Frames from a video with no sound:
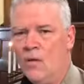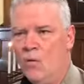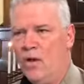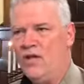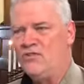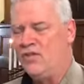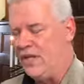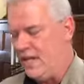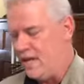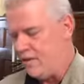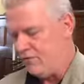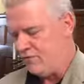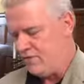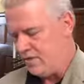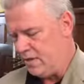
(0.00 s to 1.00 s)
Well, as a
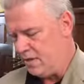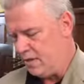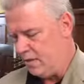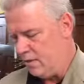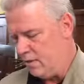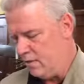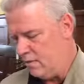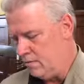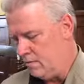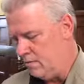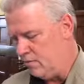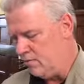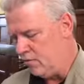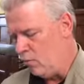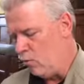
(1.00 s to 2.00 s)
gift
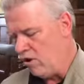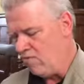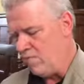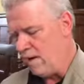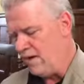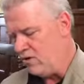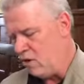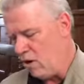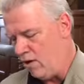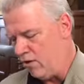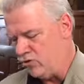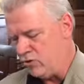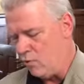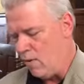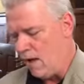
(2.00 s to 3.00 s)
uh, from one of my
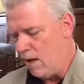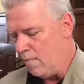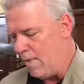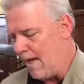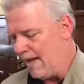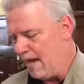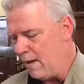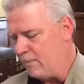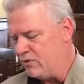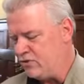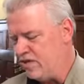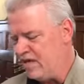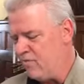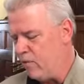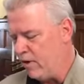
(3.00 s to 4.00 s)
daughters a while back, I
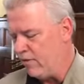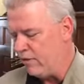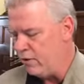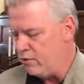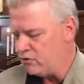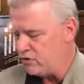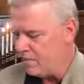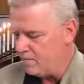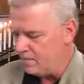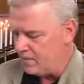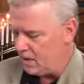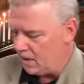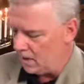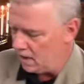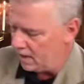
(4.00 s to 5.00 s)
received one of those
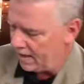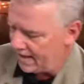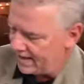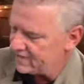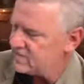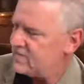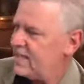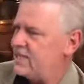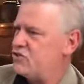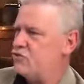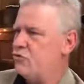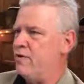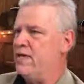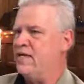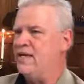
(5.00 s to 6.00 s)
uh,
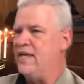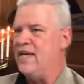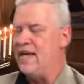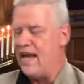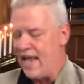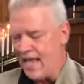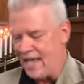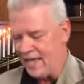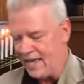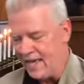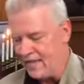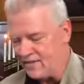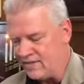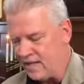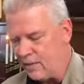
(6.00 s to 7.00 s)
Ancestry DNA
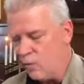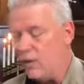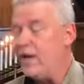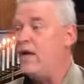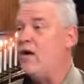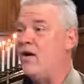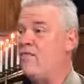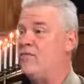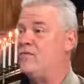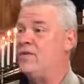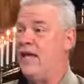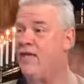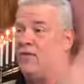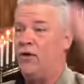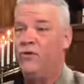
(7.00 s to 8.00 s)
kits. Anyone here ever
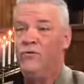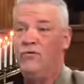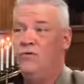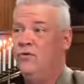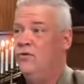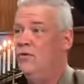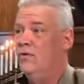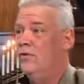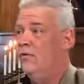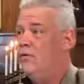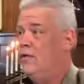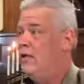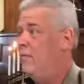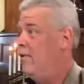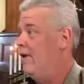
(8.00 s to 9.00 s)
take those?
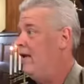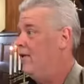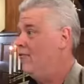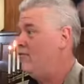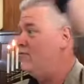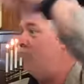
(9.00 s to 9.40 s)
Anybody else?